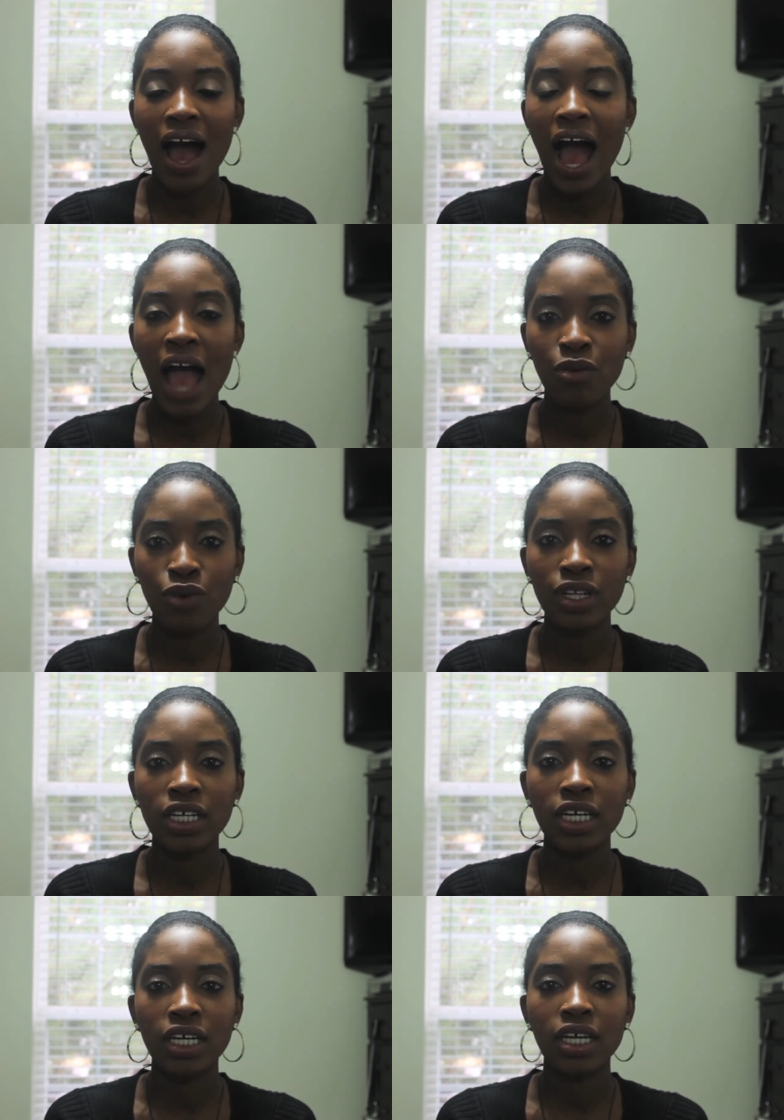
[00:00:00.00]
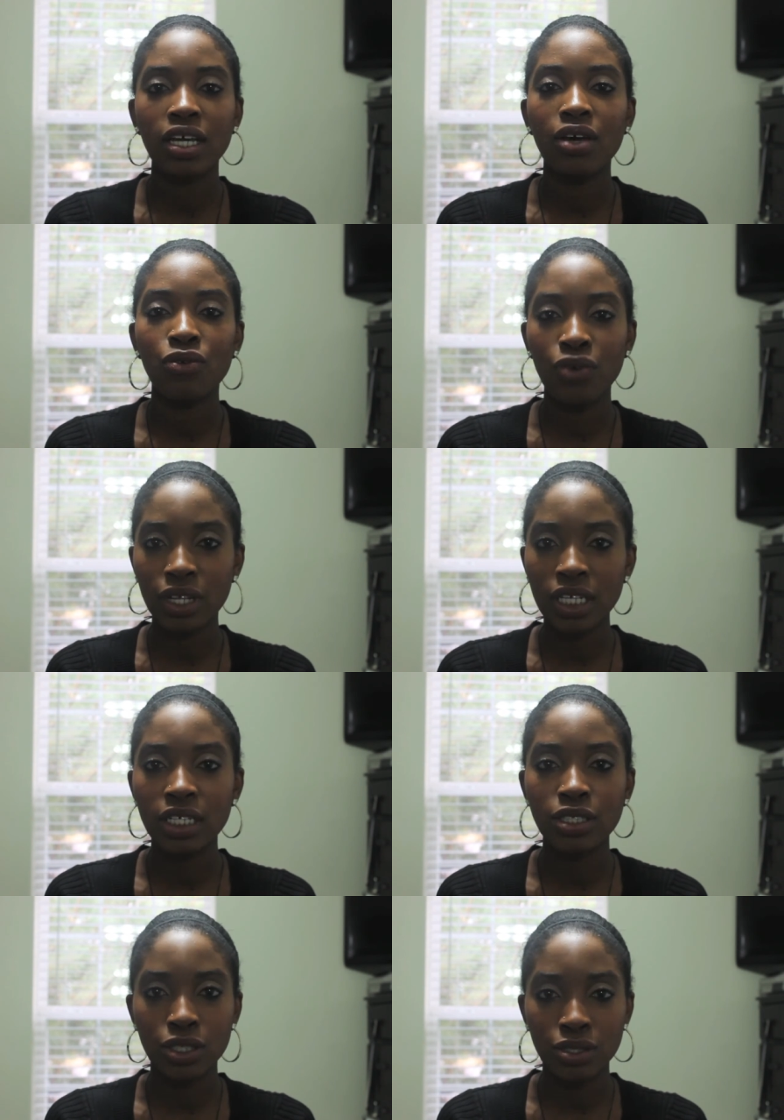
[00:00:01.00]
I really,
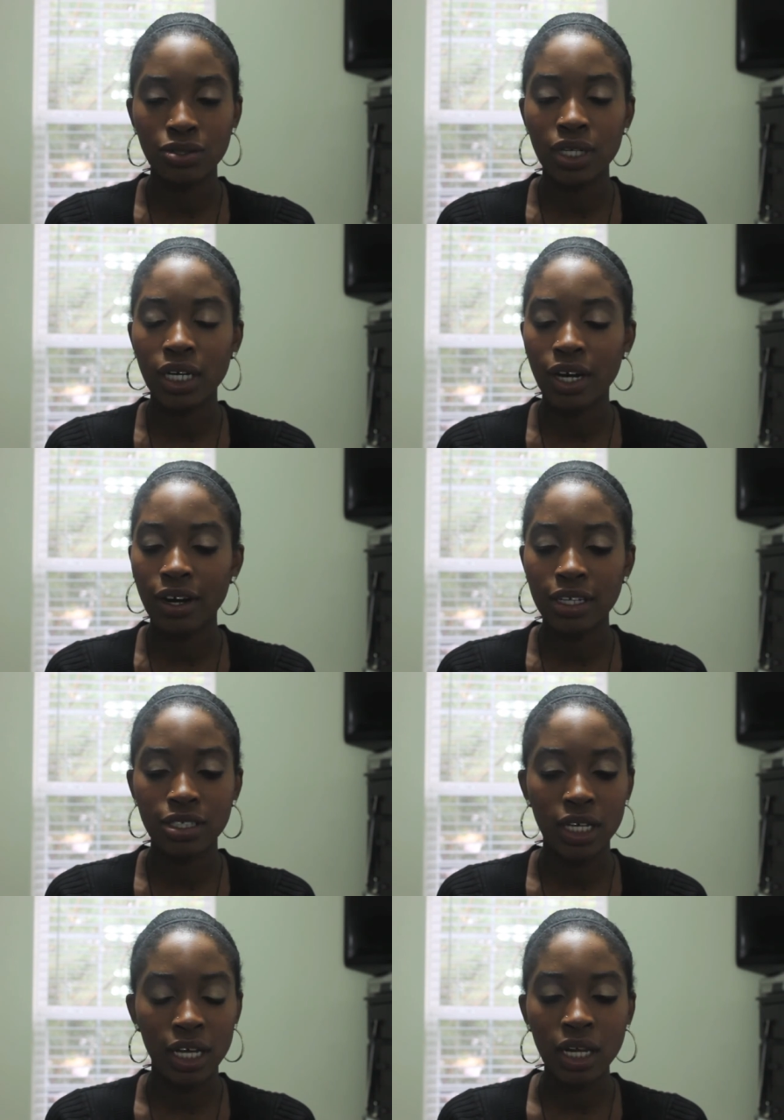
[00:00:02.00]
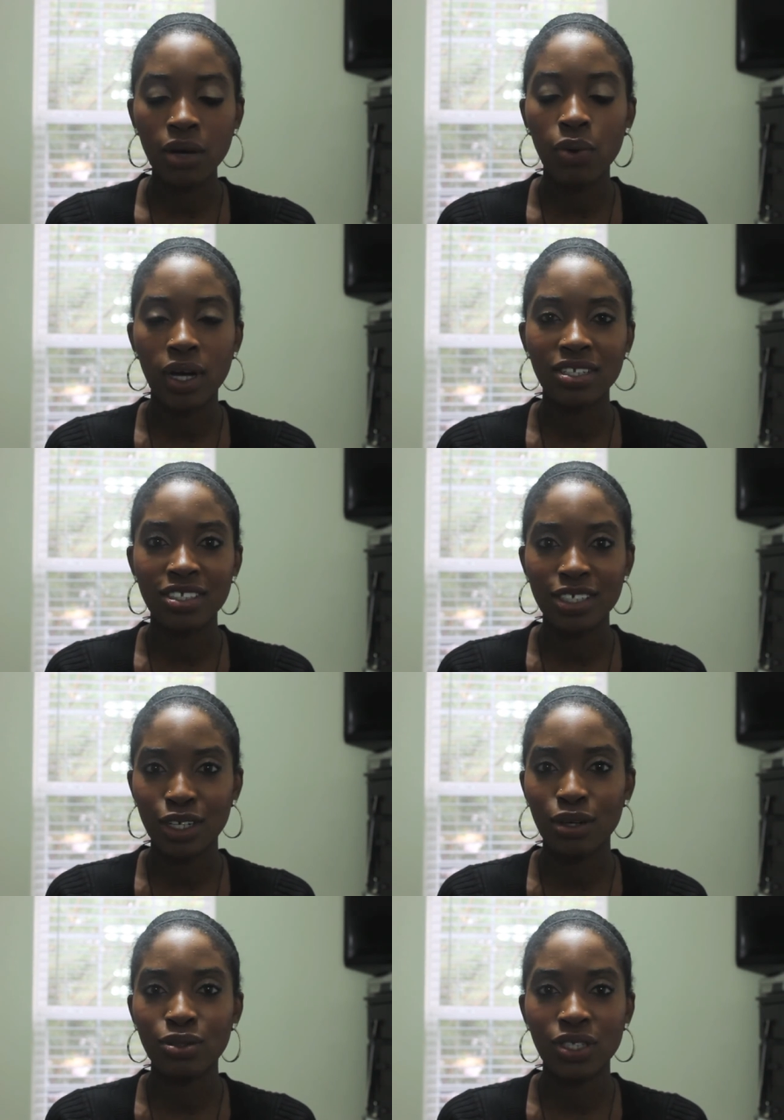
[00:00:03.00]
really do encourage anyone to
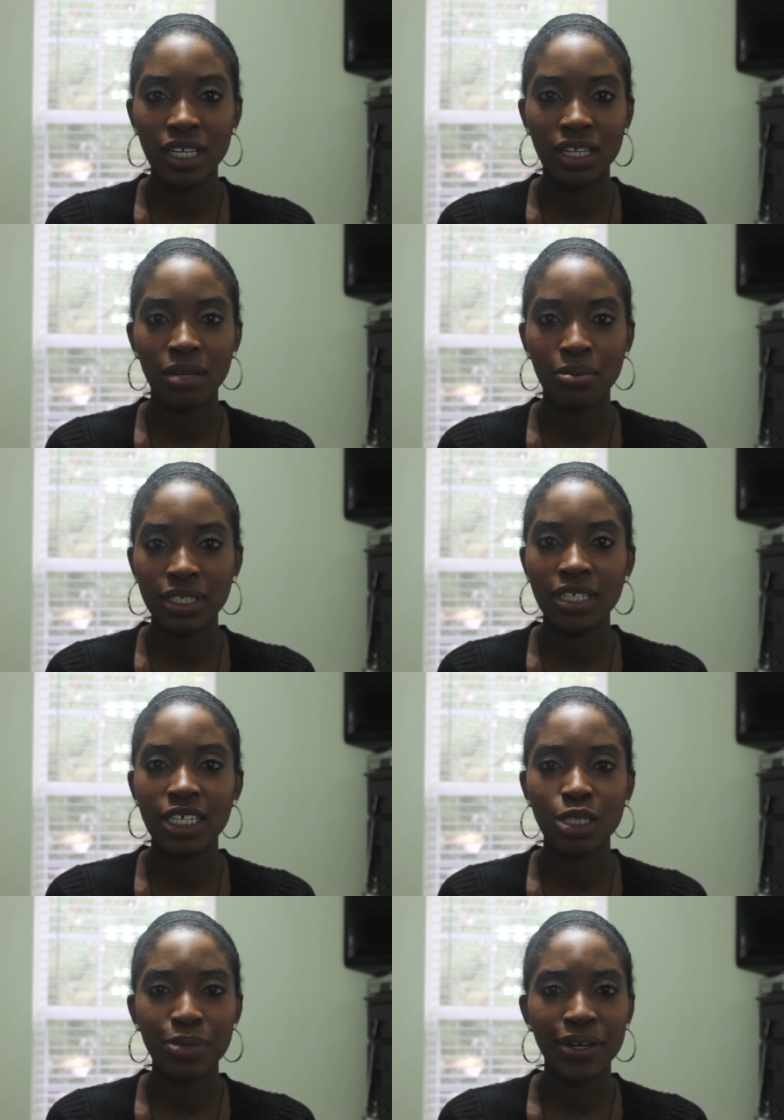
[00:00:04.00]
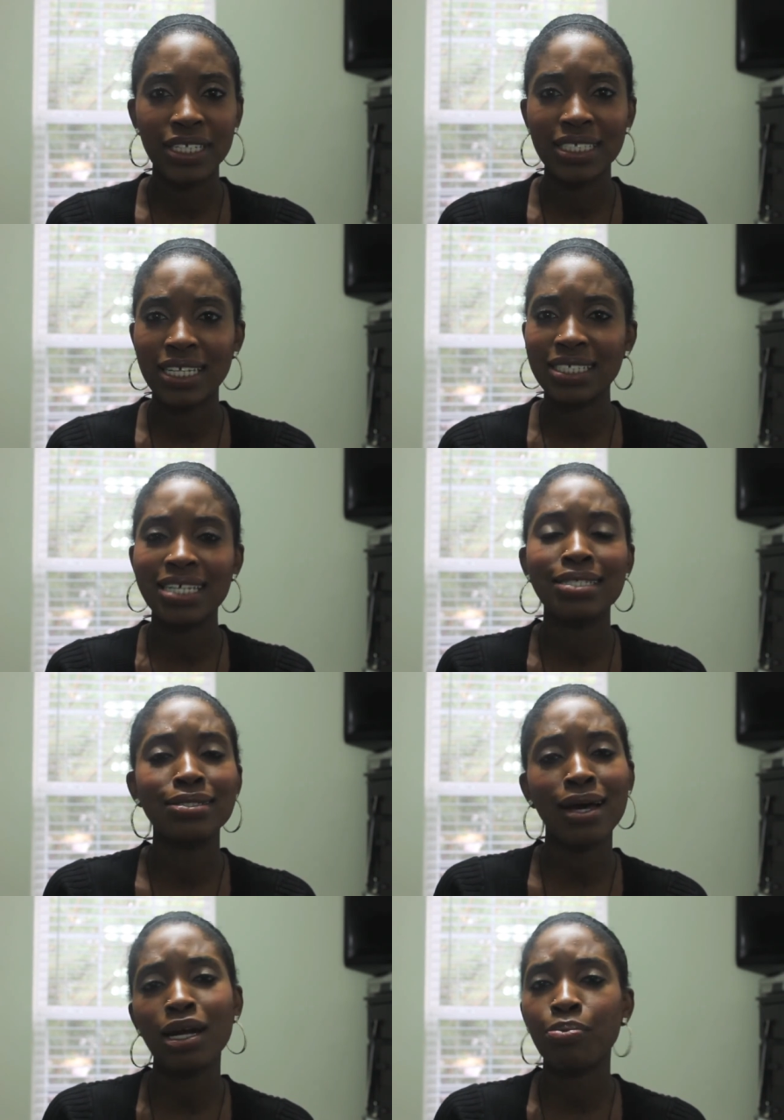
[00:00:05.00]
go to the Olympics and experience this.
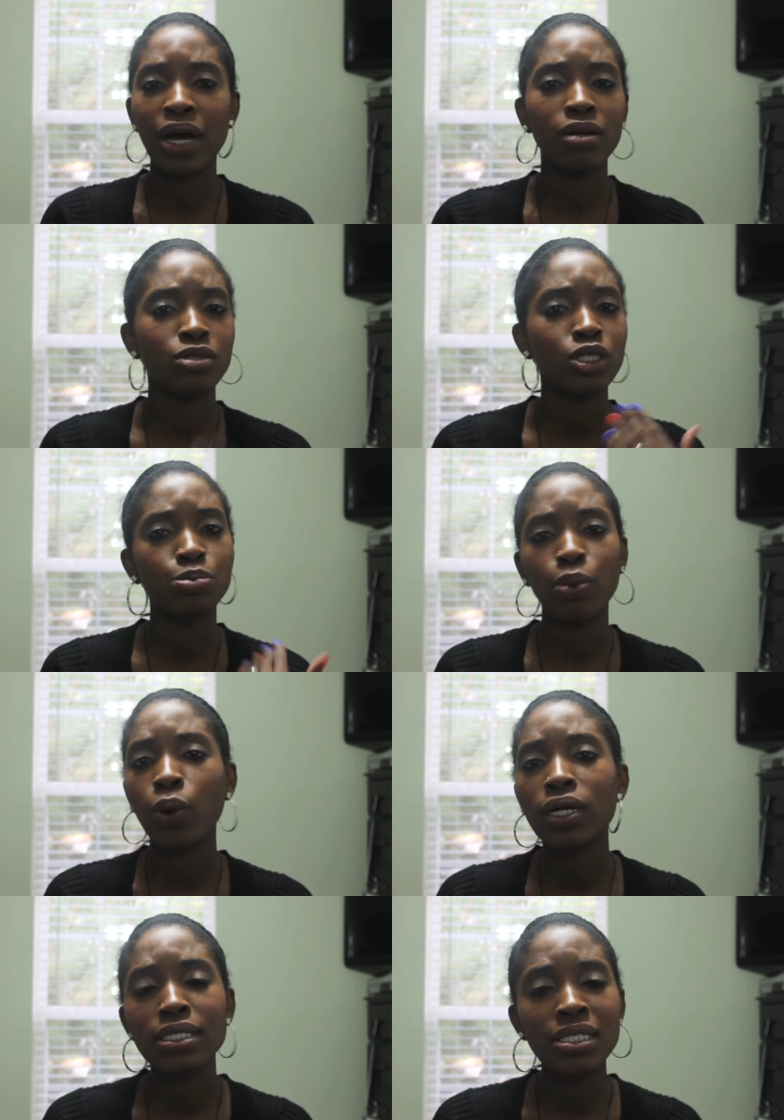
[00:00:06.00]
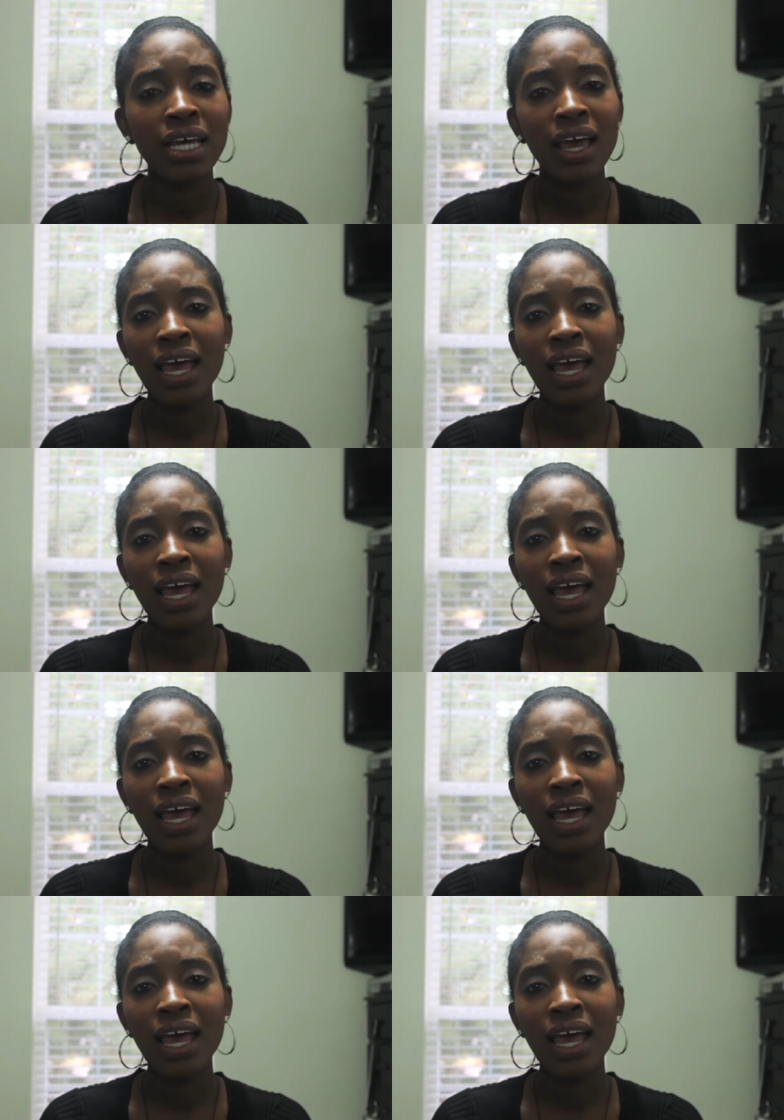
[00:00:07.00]
It's not about sports.